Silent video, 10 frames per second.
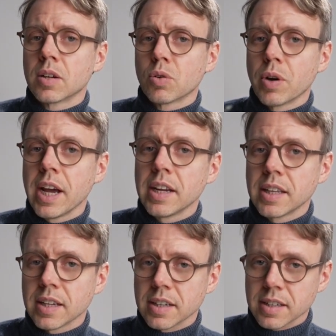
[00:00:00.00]

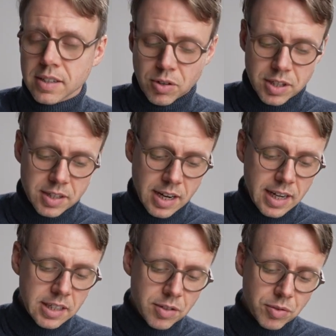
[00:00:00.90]
gradient or the
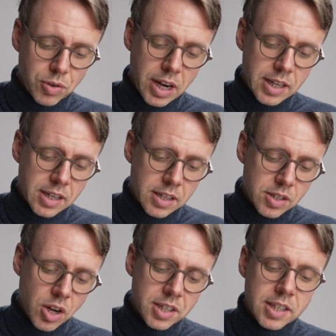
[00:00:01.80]
negative gradient is
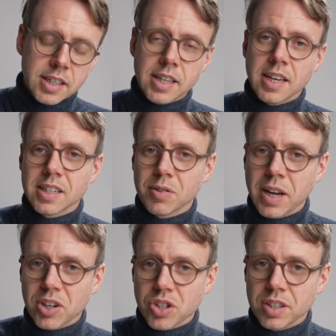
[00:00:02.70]
not a descent
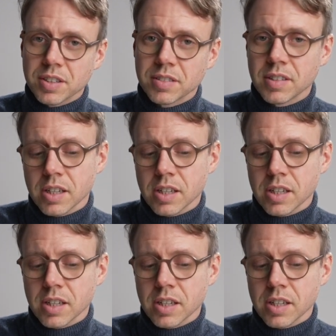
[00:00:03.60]
direction